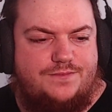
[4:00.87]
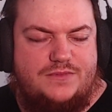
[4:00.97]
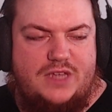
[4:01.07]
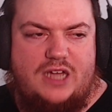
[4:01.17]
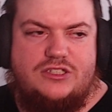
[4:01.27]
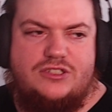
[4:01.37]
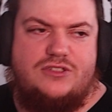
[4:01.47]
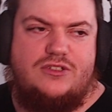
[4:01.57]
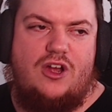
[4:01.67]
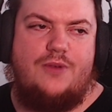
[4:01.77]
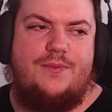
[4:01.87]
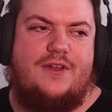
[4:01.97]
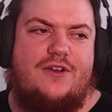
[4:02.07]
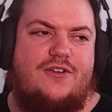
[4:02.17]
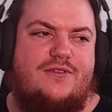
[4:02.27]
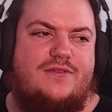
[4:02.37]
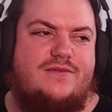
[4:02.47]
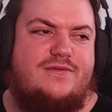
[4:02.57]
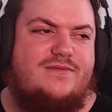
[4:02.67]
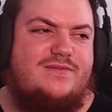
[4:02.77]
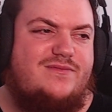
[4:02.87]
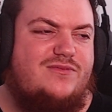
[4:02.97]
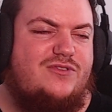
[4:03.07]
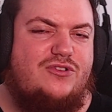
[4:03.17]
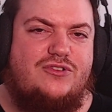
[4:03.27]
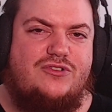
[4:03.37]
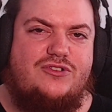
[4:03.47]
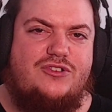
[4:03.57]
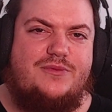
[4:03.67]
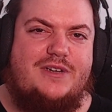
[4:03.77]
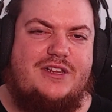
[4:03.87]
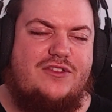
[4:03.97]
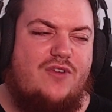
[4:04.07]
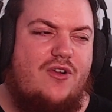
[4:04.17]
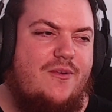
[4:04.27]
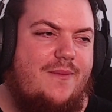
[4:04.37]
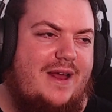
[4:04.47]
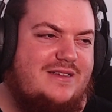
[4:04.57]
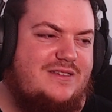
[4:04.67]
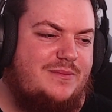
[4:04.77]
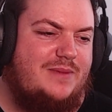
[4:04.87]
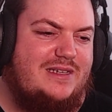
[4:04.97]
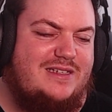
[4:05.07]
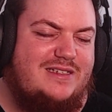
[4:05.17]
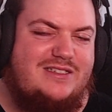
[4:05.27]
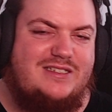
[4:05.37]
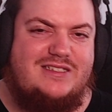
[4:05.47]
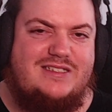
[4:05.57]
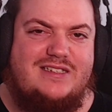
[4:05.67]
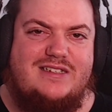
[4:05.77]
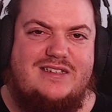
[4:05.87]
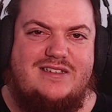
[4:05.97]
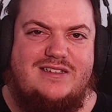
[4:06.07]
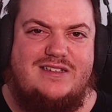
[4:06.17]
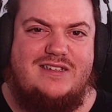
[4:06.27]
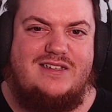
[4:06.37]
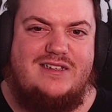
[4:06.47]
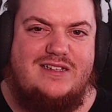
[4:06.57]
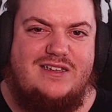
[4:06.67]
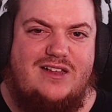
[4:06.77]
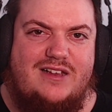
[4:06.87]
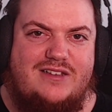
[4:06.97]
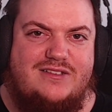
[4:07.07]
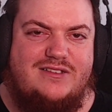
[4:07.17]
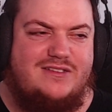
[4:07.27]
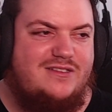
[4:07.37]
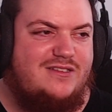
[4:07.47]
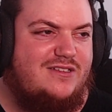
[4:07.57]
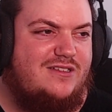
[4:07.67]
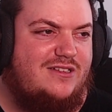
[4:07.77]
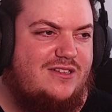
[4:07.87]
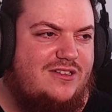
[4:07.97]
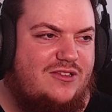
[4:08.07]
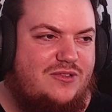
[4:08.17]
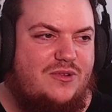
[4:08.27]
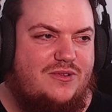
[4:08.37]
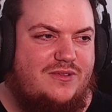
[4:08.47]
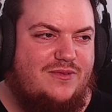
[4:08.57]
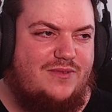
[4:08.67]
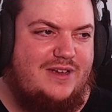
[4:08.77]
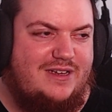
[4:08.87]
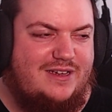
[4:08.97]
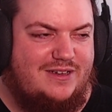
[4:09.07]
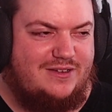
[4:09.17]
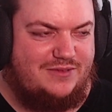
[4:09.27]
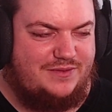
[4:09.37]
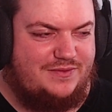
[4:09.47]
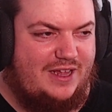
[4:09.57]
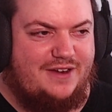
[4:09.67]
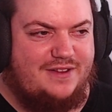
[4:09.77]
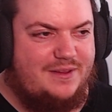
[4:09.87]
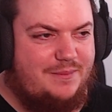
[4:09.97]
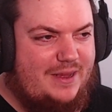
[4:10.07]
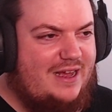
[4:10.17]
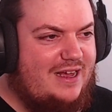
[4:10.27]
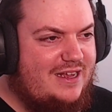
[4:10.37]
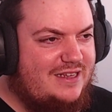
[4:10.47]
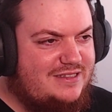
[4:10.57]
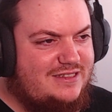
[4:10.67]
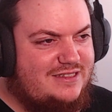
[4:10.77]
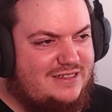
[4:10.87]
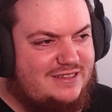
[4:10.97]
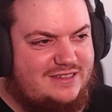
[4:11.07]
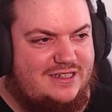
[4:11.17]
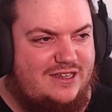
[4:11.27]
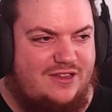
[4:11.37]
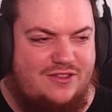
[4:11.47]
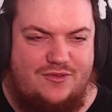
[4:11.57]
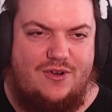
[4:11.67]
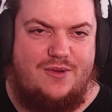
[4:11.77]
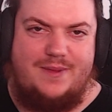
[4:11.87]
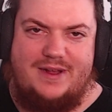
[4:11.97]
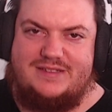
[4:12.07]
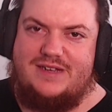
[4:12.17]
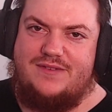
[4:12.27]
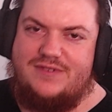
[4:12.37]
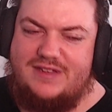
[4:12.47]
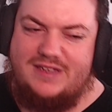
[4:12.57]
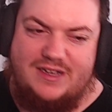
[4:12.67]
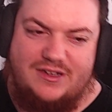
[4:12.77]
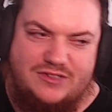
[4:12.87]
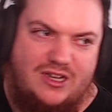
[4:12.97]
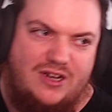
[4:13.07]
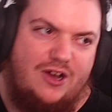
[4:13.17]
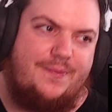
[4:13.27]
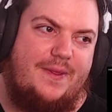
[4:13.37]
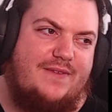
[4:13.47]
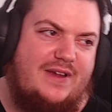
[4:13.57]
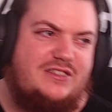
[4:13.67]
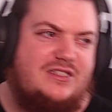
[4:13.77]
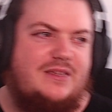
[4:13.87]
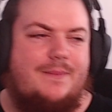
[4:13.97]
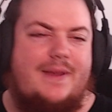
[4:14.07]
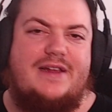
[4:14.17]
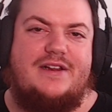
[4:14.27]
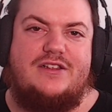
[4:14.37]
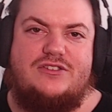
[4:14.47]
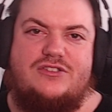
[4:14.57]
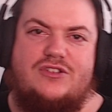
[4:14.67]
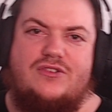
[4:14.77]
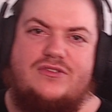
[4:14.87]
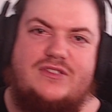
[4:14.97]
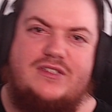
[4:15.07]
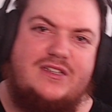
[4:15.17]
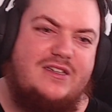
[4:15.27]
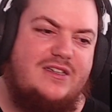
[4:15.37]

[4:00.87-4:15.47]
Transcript: yeah, I just hope they don't do too many throwbacks and make it just uh, like look at the where we've done in the past. This is a throwback to everything else. I hope they've actually made it so it's a